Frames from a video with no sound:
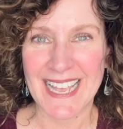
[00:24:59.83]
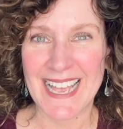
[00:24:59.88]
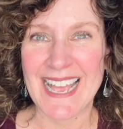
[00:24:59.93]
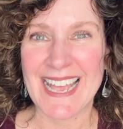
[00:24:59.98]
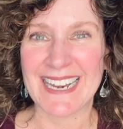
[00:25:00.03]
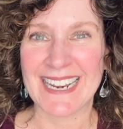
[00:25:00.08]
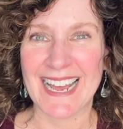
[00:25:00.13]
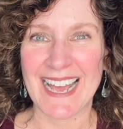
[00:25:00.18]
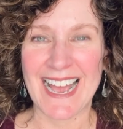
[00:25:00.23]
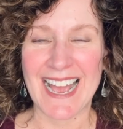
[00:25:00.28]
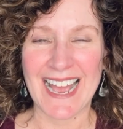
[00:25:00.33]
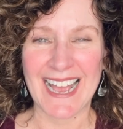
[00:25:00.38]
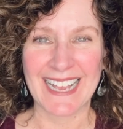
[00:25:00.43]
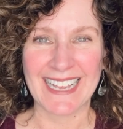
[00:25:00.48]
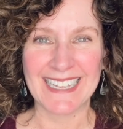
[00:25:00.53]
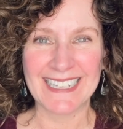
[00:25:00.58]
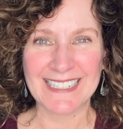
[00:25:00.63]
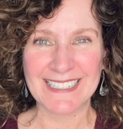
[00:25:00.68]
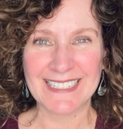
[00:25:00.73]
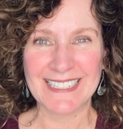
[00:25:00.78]
and
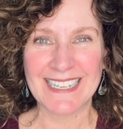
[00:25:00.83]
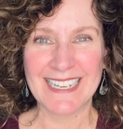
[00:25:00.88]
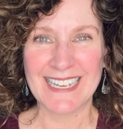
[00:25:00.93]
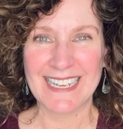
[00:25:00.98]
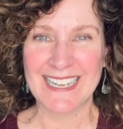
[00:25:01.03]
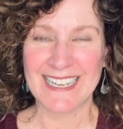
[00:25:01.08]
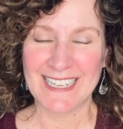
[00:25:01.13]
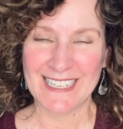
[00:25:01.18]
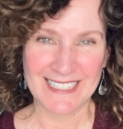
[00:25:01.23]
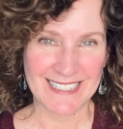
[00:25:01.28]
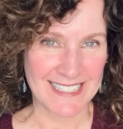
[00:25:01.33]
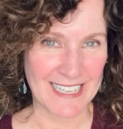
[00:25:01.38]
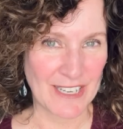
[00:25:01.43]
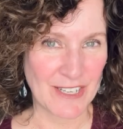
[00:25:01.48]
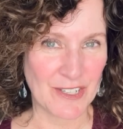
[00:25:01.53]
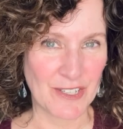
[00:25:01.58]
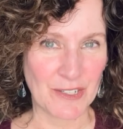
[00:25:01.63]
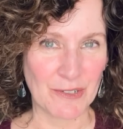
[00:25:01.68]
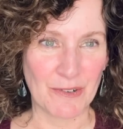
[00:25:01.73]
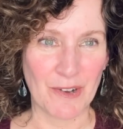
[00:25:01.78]
I
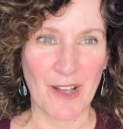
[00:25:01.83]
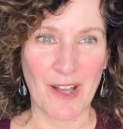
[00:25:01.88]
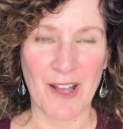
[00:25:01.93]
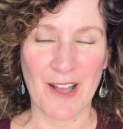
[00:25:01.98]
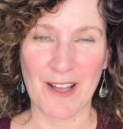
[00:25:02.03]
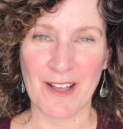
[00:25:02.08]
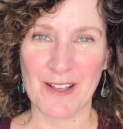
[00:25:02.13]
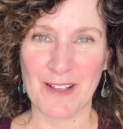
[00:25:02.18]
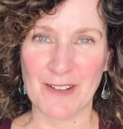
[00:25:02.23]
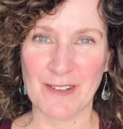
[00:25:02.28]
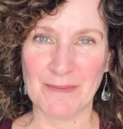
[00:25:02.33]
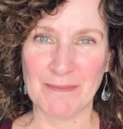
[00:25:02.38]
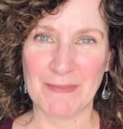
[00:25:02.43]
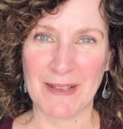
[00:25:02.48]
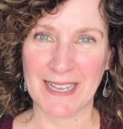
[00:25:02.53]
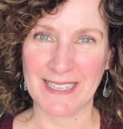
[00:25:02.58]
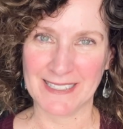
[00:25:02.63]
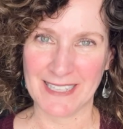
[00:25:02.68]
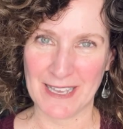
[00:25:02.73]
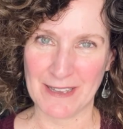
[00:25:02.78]
send you all
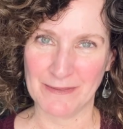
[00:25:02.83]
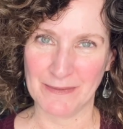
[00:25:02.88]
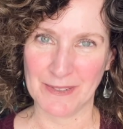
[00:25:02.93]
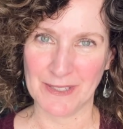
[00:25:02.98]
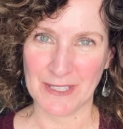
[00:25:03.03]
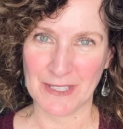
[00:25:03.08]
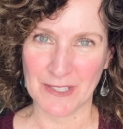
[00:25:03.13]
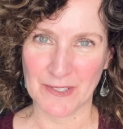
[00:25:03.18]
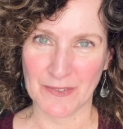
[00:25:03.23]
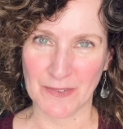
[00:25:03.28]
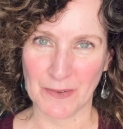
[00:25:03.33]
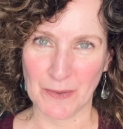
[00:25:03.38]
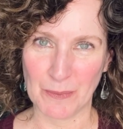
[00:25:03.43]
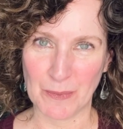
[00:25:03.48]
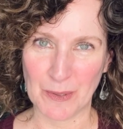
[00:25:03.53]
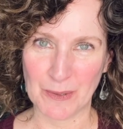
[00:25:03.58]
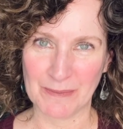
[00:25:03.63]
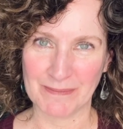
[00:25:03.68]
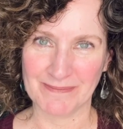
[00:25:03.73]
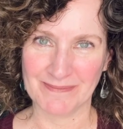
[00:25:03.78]
my love with this full
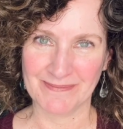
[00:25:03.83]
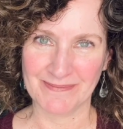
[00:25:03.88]
moon.